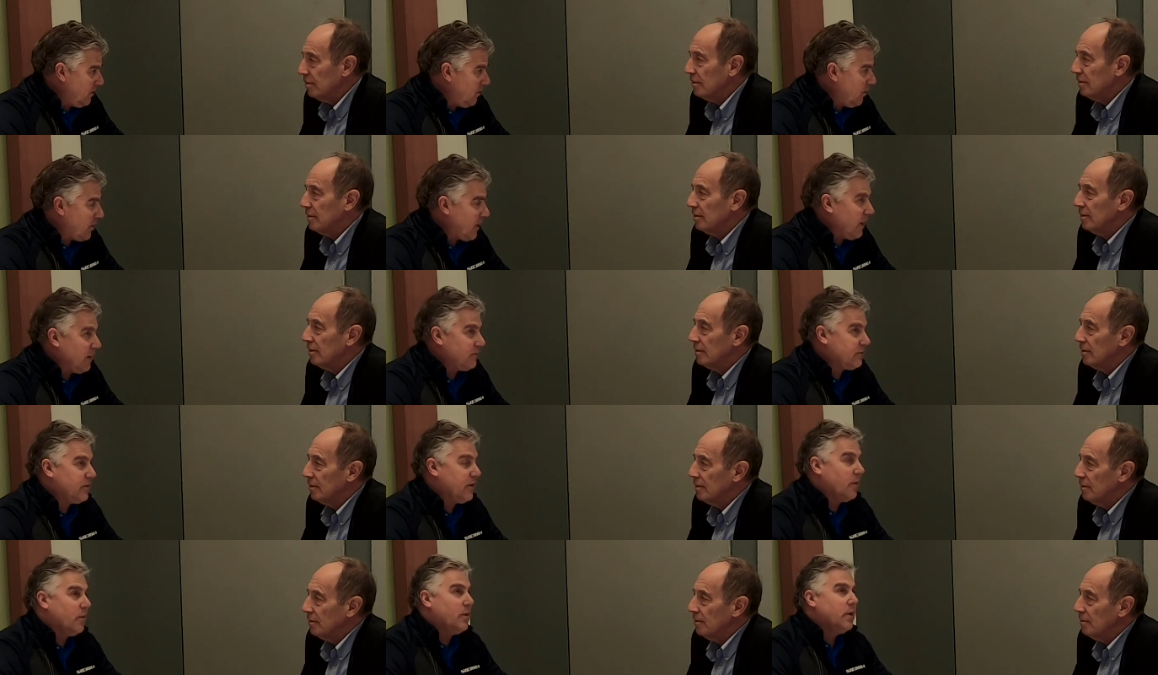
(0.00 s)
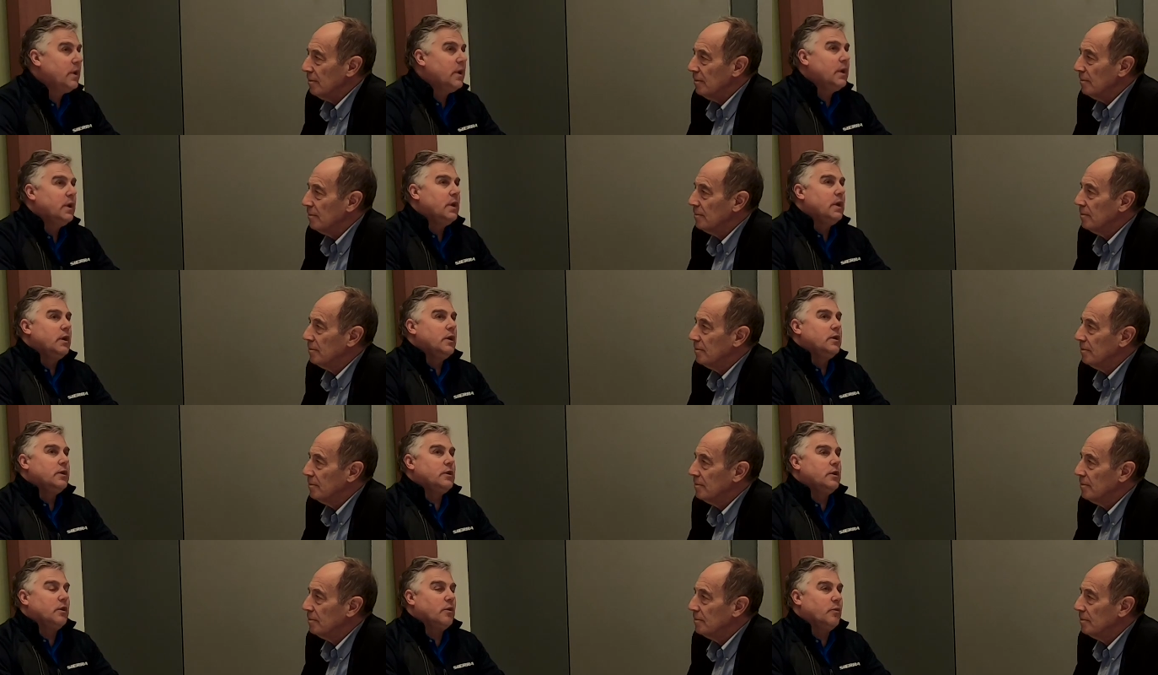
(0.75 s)
Speaker 1: Okay, so,
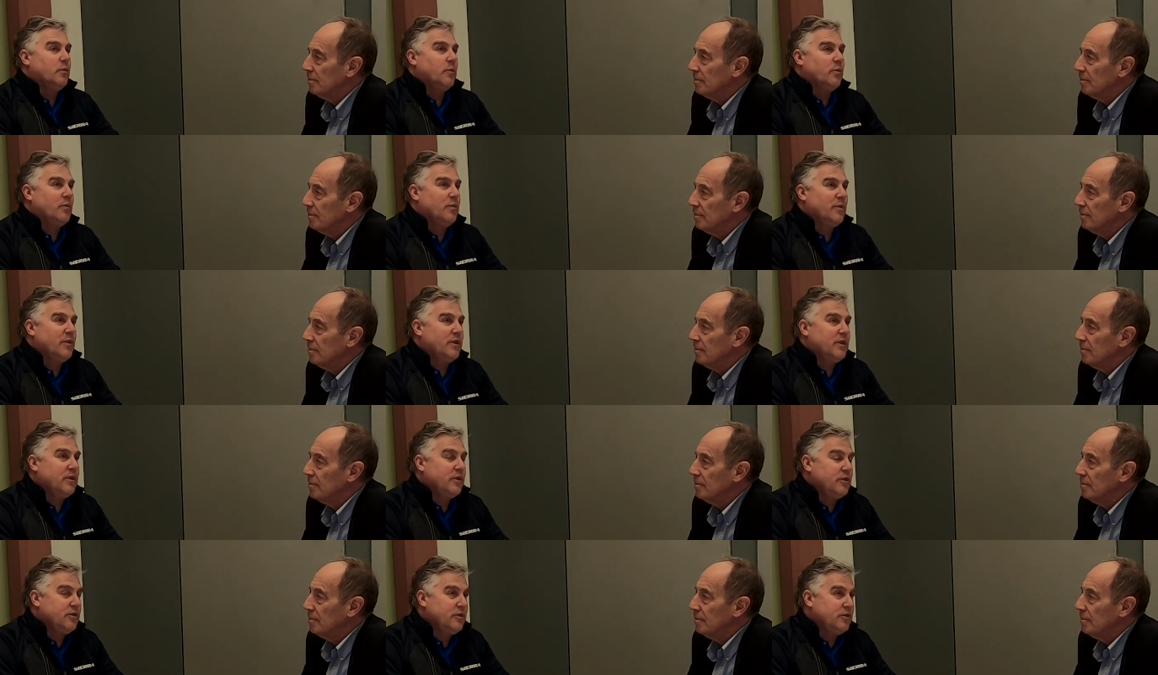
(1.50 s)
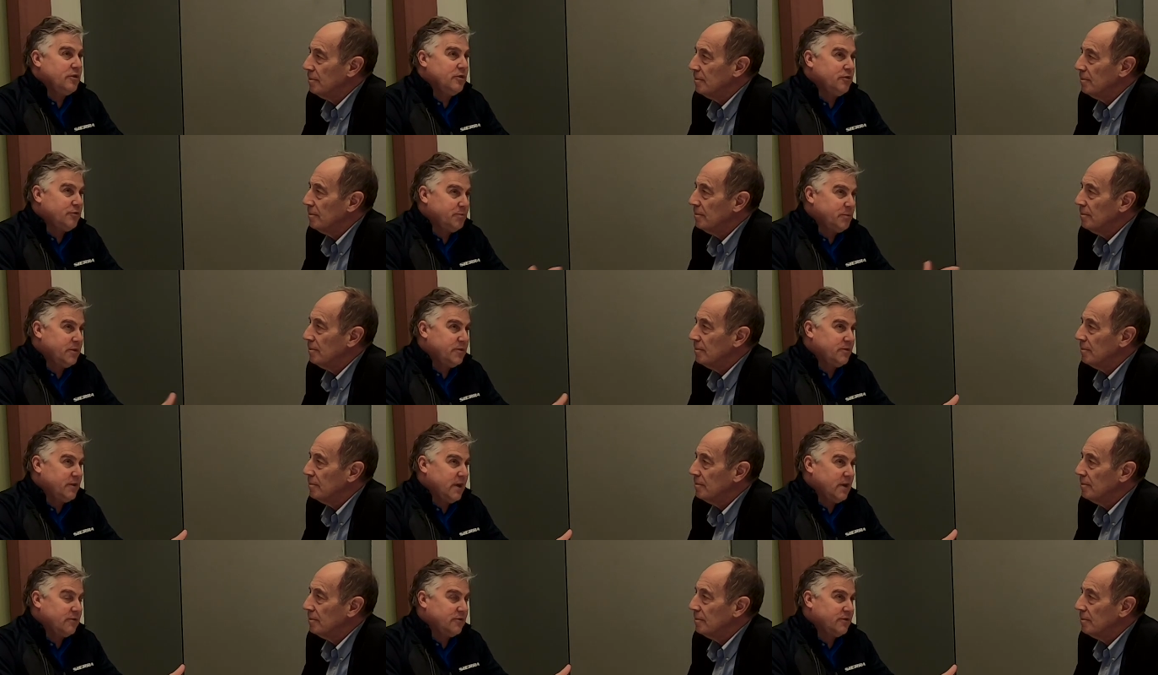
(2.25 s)
you know, you
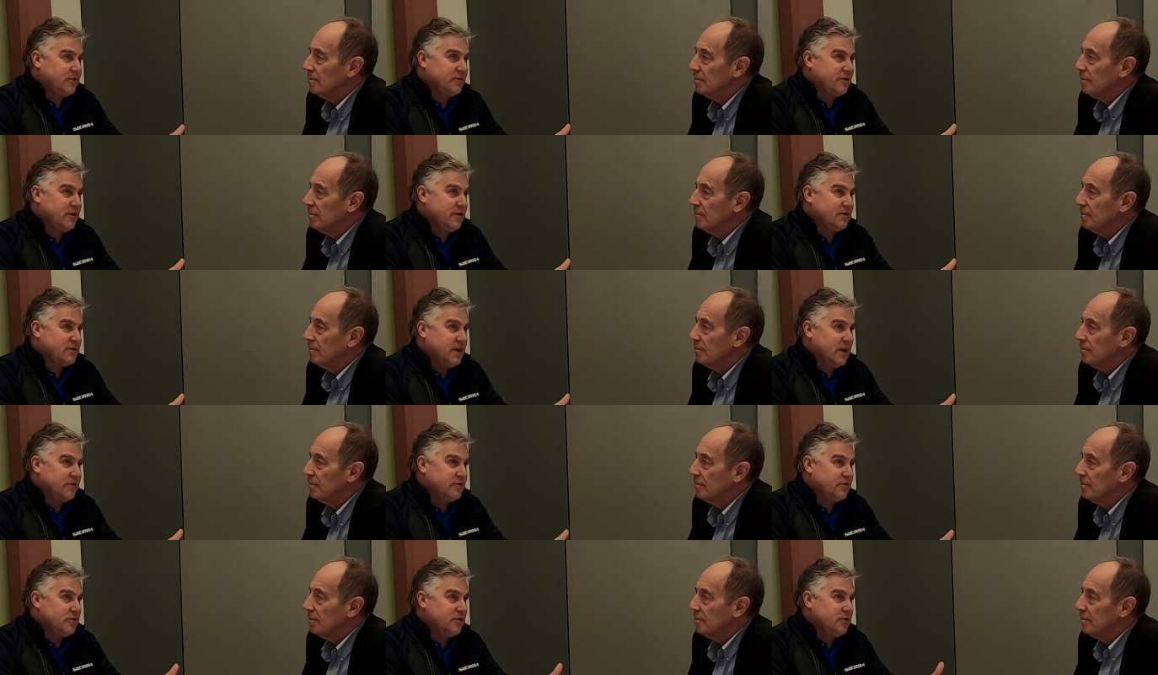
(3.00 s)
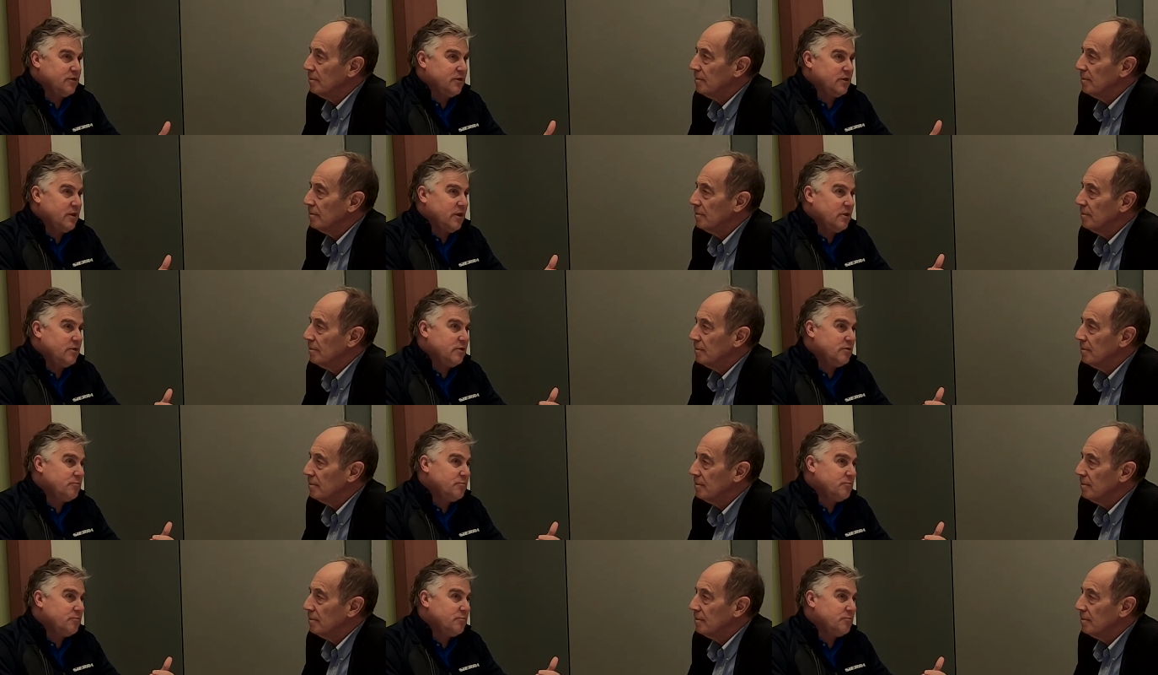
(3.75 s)
spent that six hundred thousand dollars,